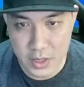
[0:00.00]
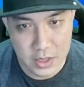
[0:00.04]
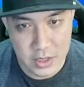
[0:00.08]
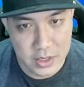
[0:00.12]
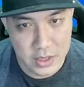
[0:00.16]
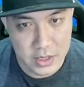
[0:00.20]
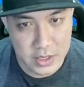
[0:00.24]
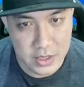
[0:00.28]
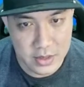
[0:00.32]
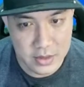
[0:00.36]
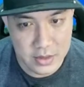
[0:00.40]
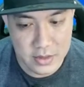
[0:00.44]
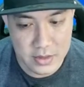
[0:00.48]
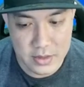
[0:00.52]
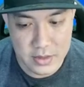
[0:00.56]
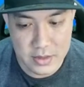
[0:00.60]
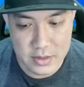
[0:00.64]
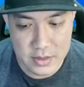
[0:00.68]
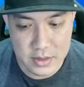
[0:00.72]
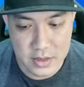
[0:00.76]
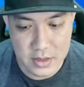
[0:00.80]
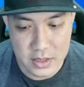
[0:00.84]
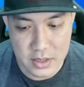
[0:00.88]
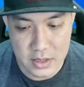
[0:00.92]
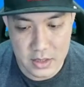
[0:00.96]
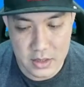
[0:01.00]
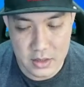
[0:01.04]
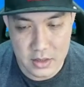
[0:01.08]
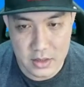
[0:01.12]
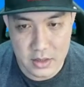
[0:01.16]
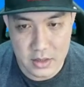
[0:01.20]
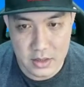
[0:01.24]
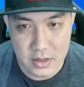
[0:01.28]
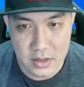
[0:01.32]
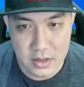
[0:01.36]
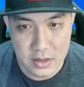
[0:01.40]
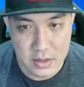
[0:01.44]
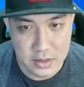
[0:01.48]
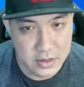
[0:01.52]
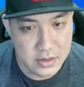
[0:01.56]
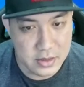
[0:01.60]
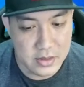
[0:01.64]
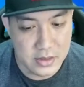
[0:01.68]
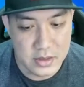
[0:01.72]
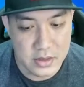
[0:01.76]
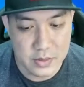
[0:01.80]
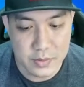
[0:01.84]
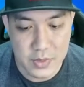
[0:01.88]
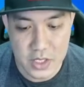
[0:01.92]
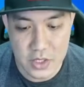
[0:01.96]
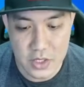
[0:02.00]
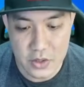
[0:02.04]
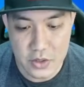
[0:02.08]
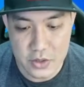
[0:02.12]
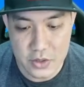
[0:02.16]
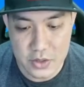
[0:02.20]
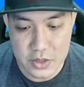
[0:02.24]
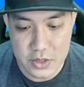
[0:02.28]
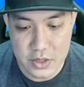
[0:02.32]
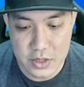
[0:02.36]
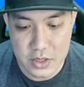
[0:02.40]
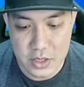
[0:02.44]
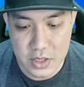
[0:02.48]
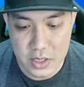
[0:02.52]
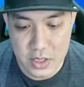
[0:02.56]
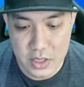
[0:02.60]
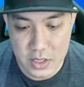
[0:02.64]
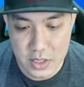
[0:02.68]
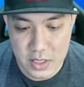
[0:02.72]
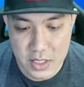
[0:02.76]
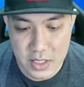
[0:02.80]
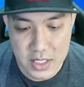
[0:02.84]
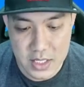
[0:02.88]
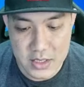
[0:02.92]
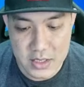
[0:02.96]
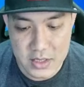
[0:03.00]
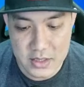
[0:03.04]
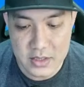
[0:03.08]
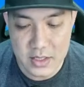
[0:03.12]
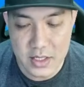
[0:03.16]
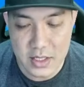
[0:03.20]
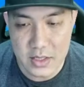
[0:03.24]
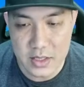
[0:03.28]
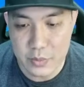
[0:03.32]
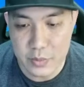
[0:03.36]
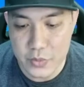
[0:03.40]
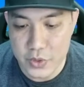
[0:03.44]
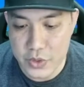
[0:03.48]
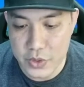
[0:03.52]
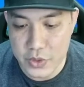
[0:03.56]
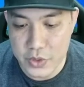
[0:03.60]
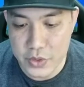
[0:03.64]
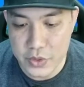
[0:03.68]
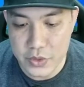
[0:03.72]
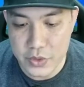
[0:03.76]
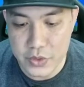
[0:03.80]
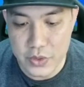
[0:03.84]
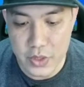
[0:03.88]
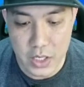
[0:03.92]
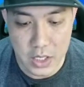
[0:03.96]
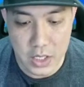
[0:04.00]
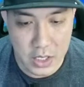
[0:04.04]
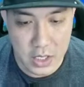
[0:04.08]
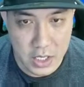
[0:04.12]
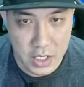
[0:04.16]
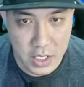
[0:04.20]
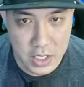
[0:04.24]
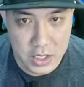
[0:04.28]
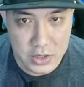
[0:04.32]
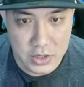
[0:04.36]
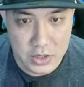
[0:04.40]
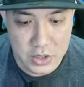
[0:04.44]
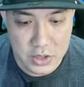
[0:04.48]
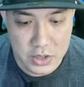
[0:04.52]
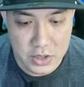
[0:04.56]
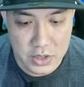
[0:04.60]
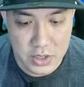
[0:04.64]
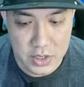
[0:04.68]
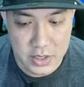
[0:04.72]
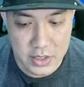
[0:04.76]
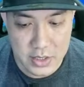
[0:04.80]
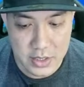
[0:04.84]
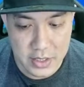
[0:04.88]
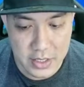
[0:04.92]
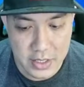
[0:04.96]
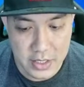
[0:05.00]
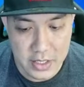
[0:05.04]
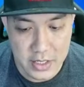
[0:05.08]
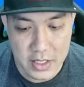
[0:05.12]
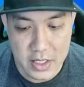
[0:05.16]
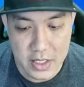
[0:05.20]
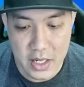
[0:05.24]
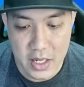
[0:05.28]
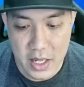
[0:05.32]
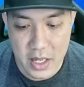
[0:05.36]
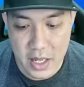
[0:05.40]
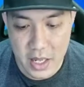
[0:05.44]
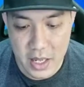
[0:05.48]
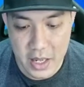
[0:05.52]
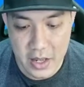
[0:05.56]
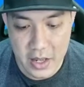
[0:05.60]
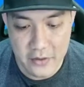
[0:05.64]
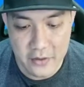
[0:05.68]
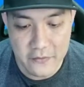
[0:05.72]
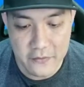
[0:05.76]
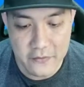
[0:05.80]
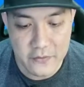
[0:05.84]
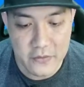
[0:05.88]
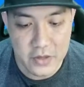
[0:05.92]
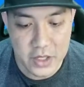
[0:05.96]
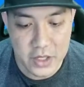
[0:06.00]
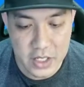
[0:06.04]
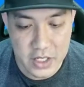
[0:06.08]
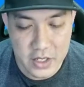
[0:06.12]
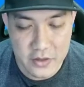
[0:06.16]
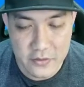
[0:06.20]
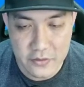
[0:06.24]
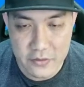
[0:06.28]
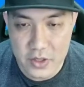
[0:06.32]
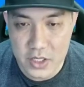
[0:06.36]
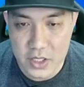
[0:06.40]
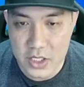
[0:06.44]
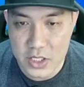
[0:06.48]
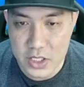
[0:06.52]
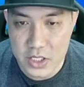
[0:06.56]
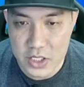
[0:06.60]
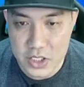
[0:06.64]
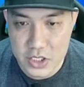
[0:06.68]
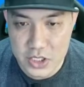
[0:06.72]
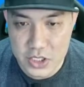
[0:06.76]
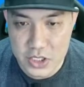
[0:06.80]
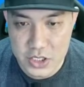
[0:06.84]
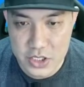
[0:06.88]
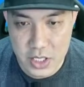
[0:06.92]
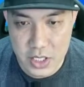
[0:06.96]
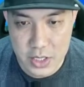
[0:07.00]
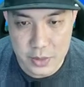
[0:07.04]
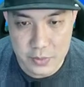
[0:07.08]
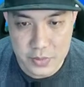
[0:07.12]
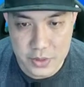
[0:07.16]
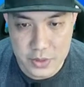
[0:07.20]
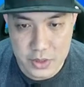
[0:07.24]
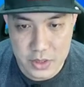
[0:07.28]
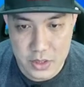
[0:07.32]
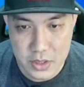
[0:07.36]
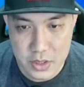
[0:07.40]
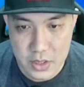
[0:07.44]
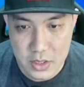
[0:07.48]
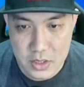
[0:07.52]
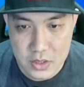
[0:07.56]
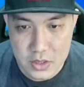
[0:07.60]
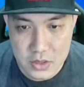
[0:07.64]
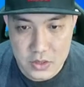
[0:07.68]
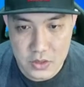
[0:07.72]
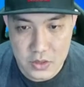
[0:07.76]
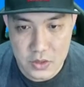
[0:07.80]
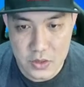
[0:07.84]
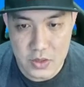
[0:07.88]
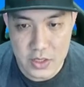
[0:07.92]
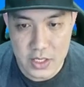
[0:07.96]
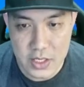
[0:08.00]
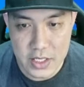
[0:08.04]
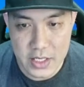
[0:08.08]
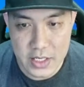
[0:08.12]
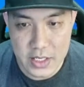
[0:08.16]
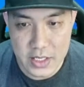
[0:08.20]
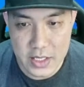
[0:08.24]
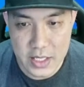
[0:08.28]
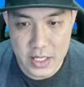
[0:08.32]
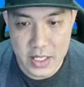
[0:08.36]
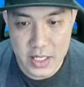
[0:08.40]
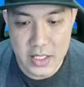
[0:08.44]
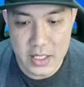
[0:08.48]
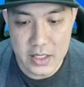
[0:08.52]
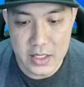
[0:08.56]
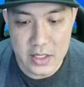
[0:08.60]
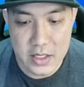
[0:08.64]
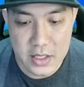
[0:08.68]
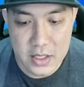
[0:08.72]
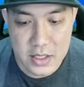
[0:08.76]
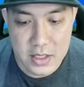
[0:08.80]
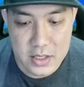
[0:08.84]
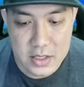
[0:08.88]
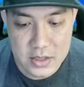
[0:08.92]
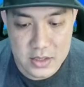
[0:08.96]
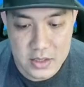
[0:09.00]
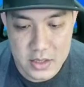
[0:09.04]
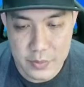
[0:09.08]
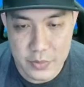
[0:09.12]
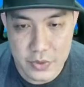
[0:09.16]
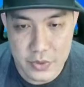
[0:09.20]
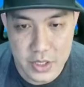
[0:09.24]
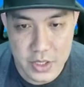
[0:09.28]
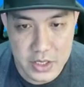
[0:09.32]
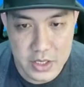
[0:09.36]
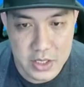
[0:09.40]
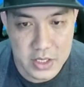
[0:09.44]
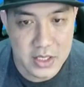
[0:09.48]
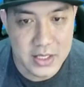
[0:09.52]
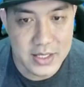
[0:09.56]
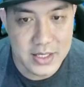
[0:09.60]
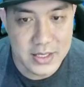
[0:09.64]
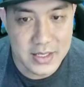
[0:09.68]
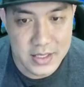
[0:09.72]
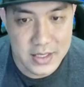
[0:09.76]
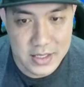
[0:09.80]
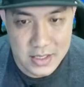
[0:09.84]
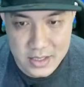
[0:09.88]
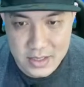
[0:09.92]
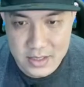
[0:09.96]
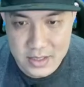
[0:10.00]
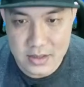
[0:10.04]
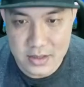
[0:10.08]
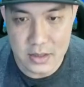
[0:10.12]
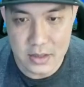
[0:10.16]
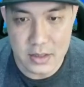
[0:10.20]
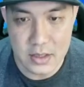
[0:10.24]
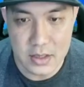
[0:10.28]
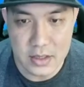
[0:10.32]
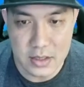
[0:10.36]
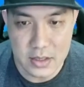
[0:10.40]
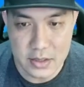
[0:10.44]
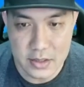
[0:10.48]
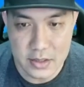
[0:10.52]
Easy, isn't it? This is because nuts and muruku are large and have different shapes, so they can separate it easily.